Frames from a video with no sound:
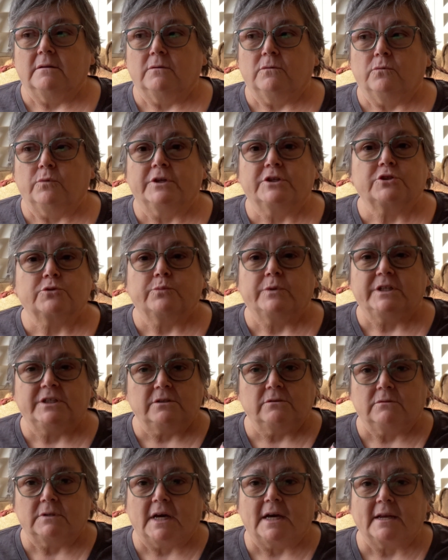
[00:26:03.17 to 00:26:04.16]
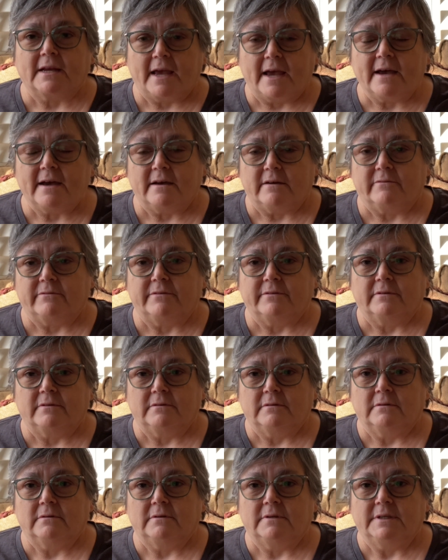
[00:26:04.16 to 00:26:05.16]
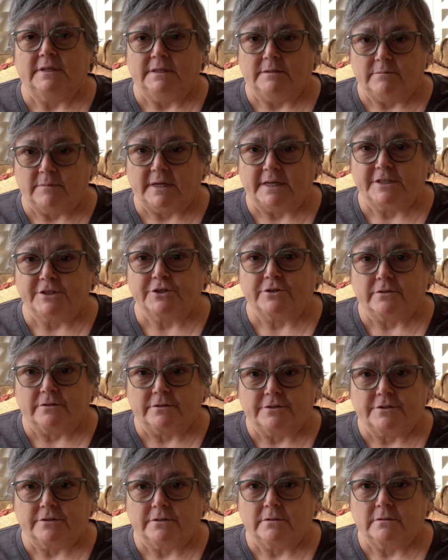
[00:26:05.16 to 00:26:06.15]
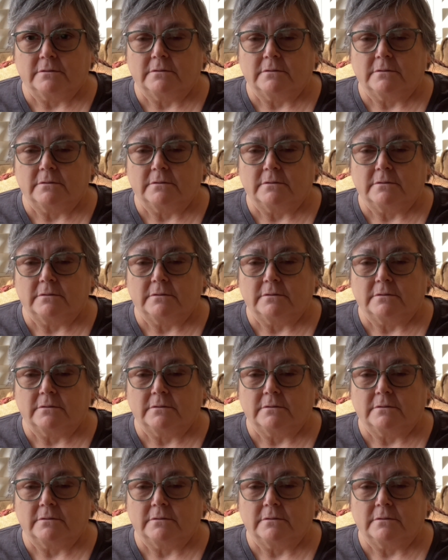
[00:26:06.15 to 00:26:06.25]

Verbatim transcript: which we do not have in my church,